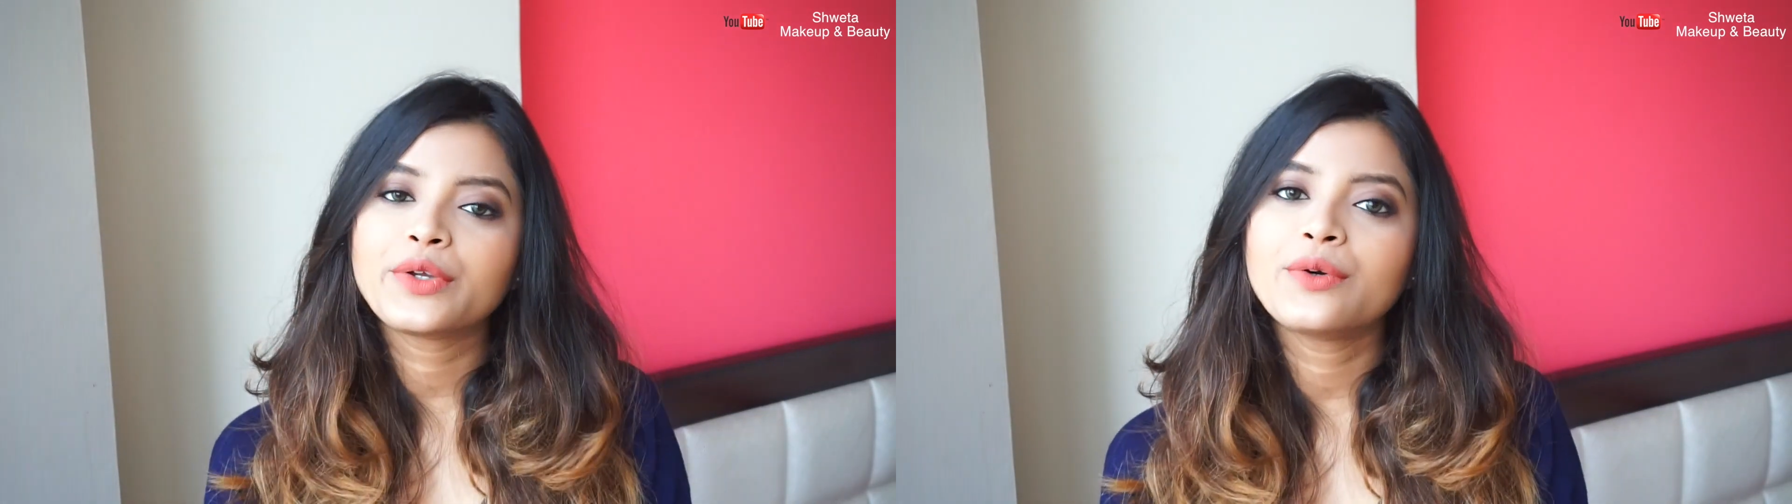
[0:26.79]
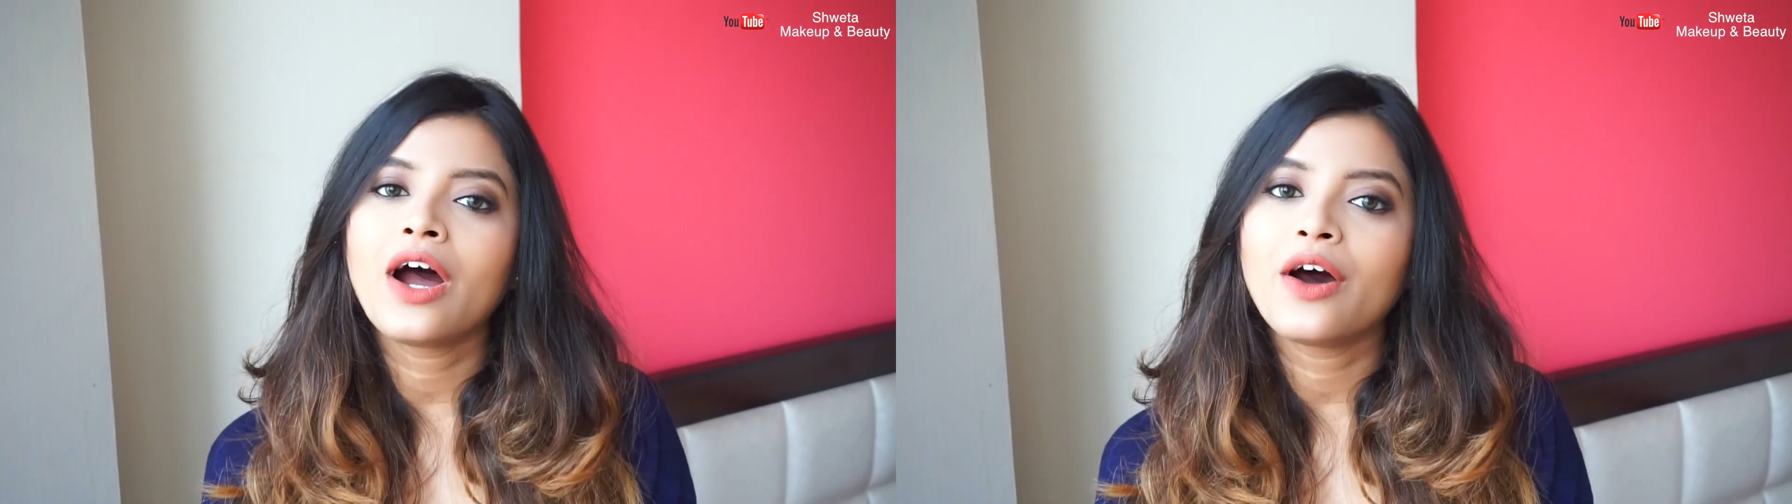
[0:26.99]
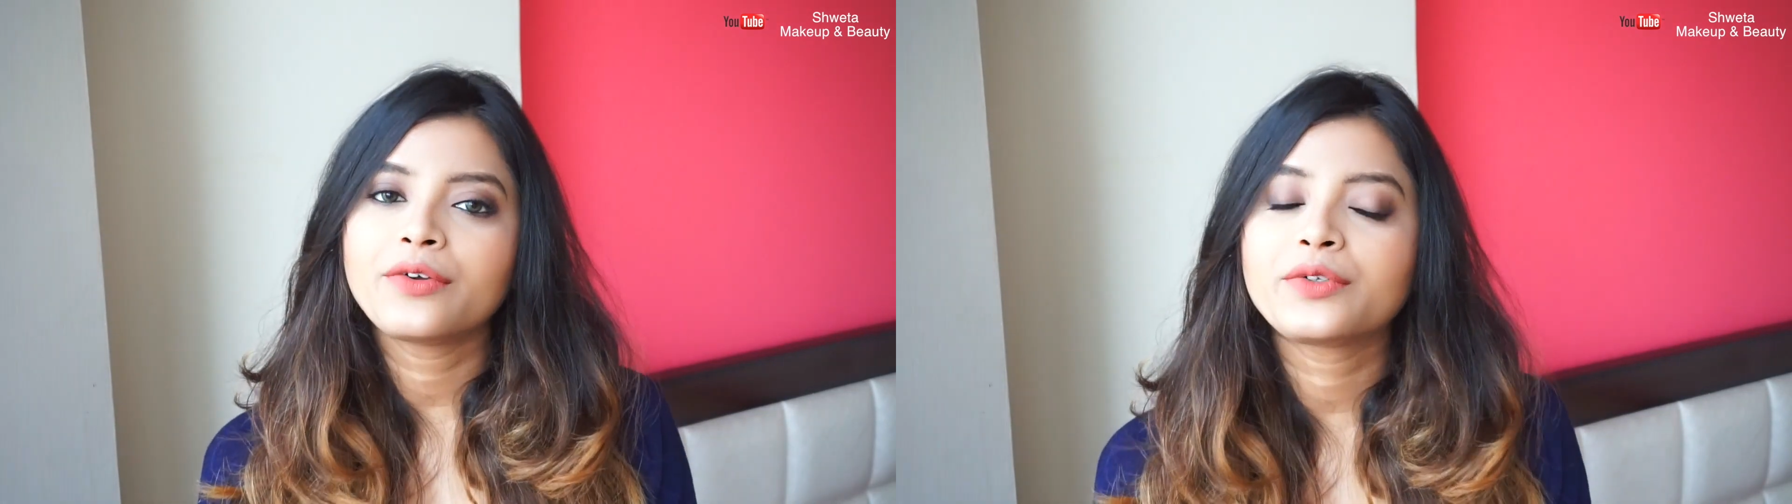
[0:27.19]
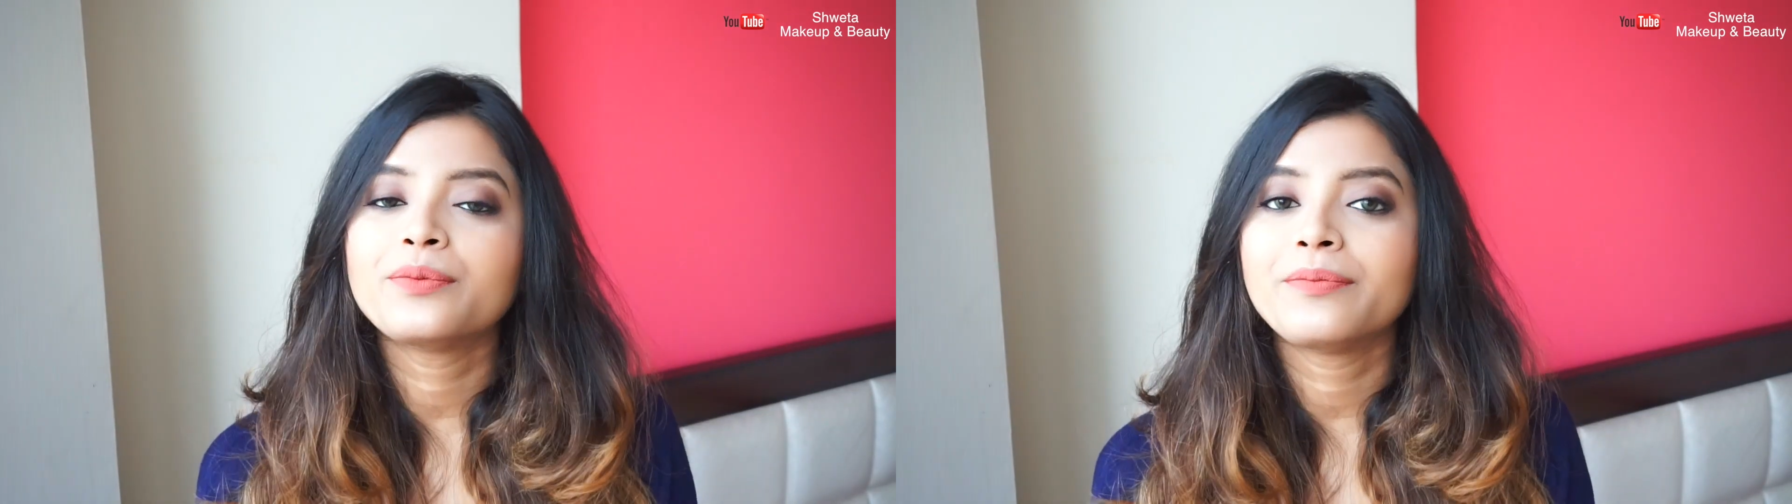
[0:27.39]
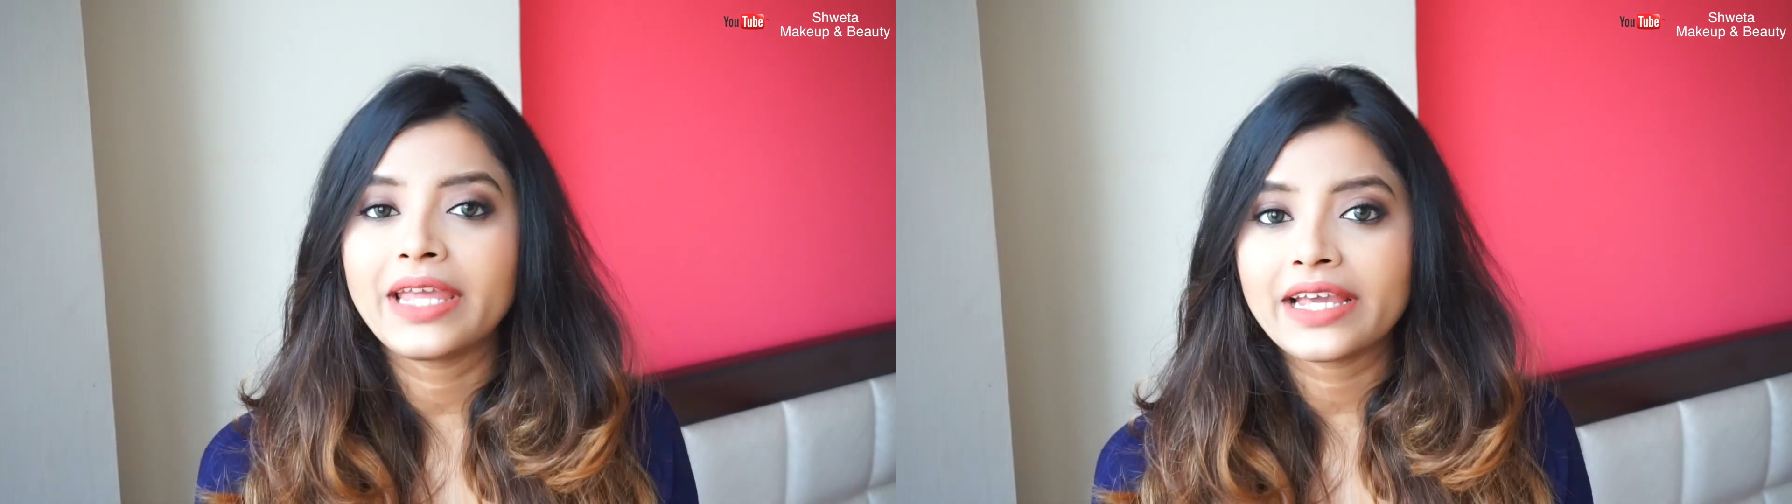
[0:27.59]
you how
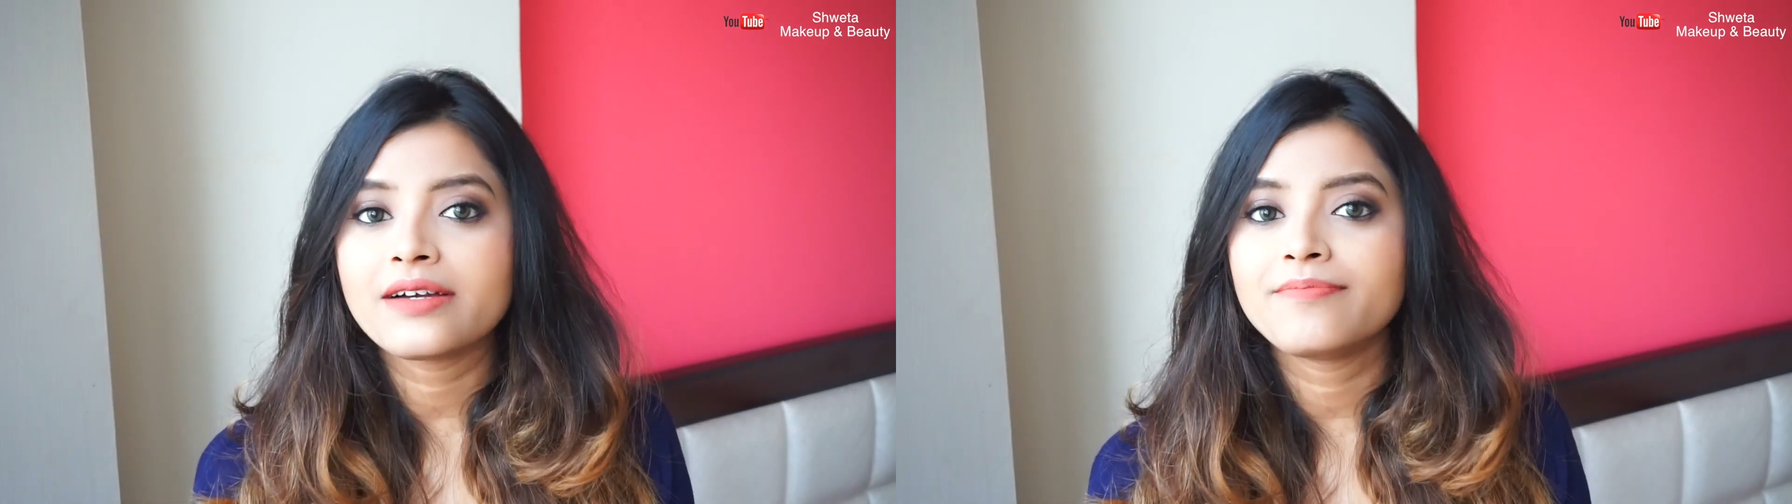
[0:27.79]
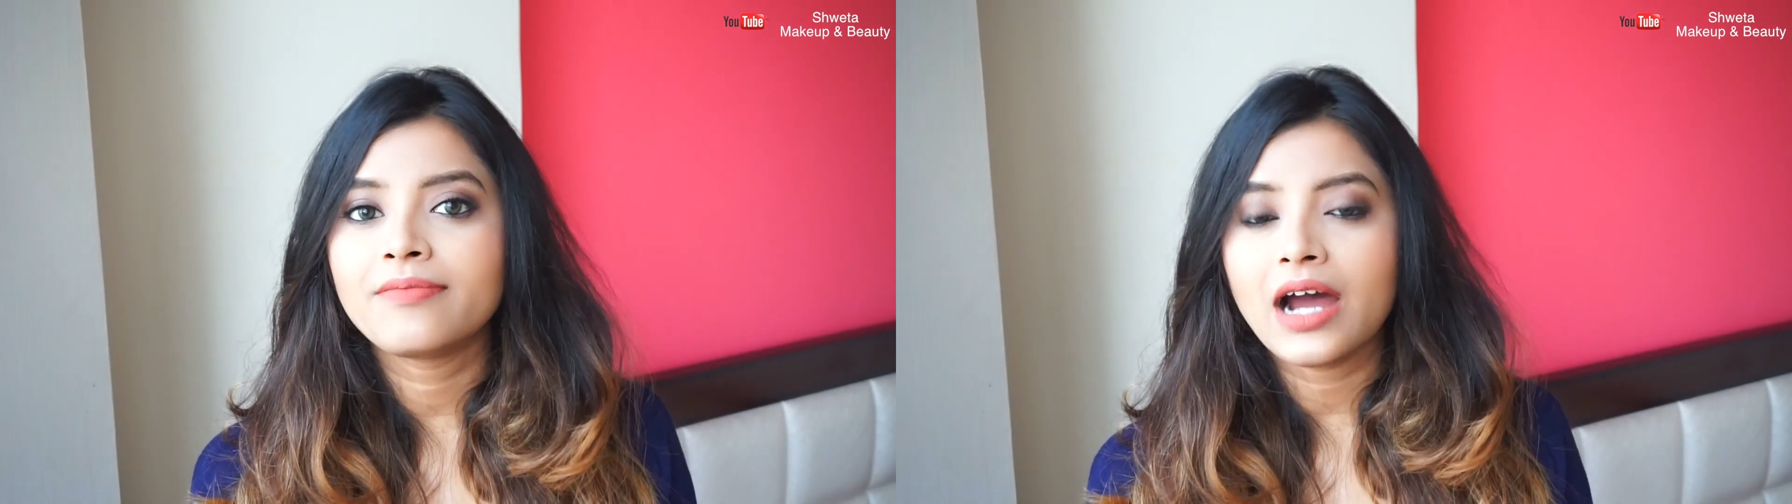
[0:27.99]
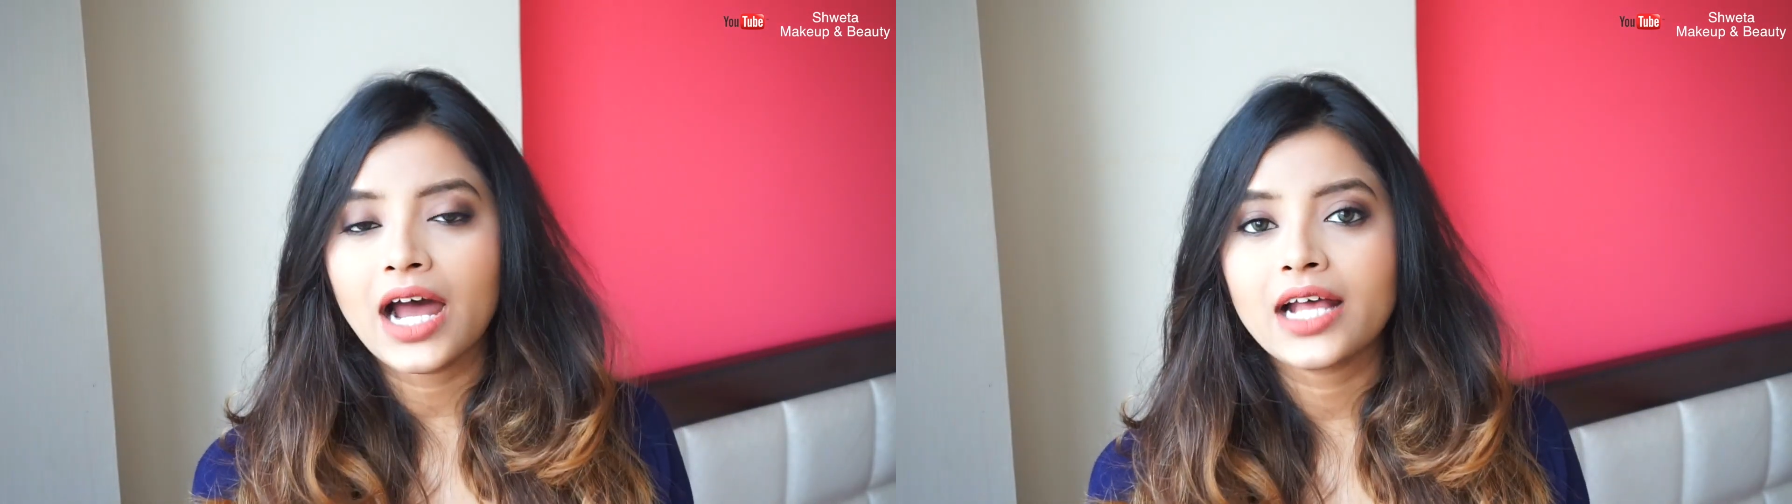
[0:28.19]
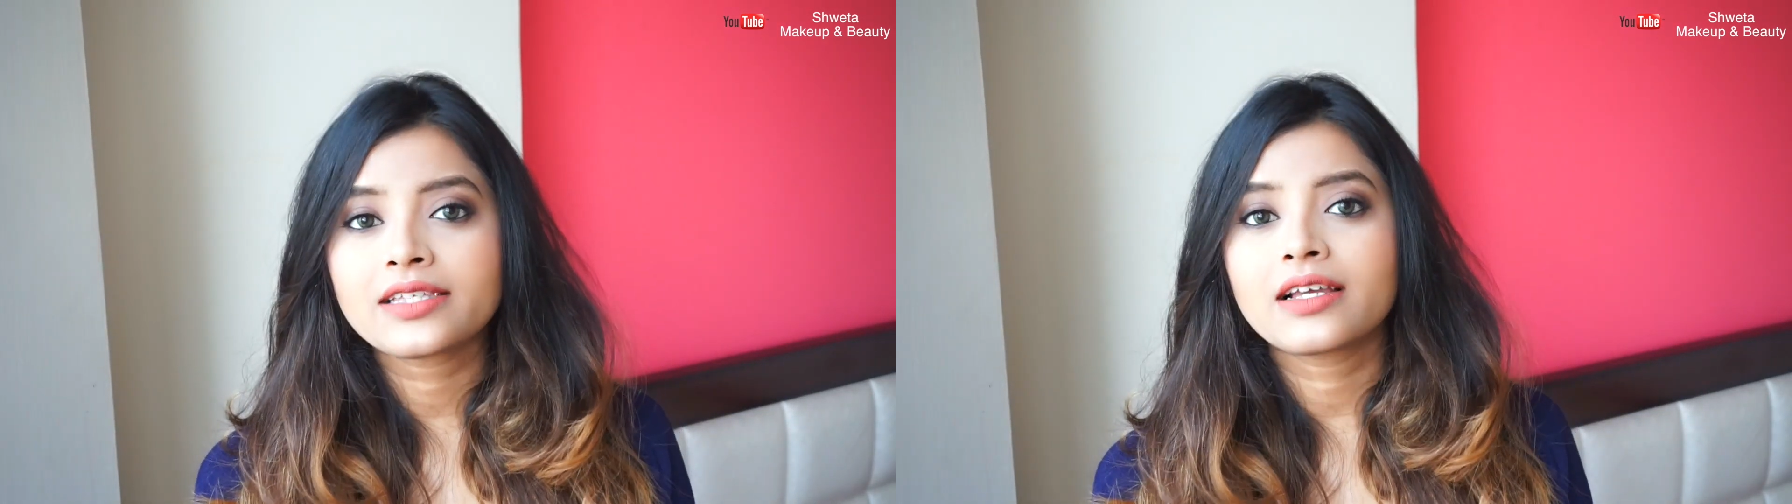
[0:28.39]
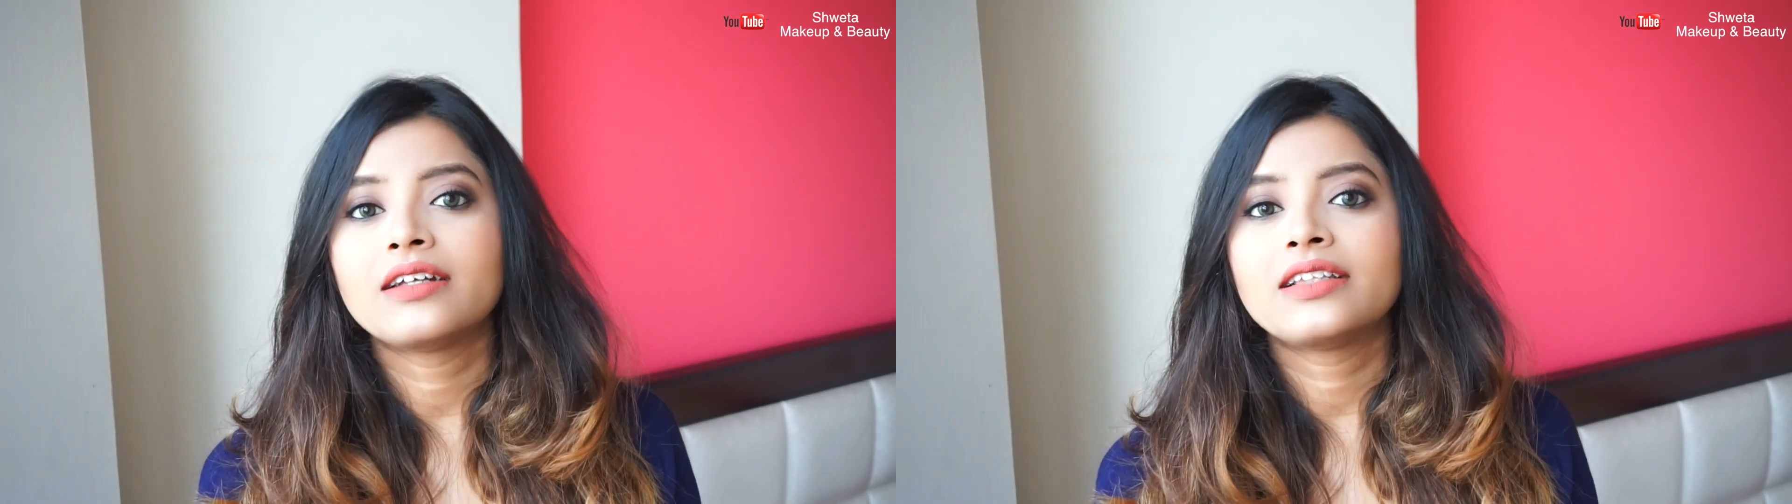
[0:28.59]
to make a mask